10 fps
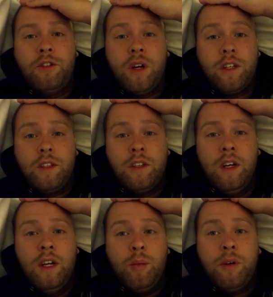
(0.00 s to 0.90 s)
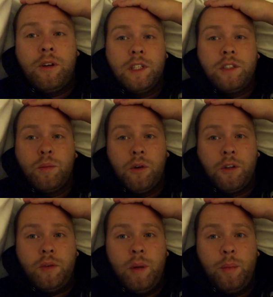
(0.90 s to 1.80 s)
Trucks because it's a
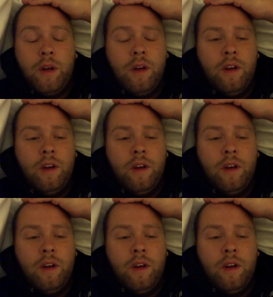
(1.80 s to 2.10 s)
work trip.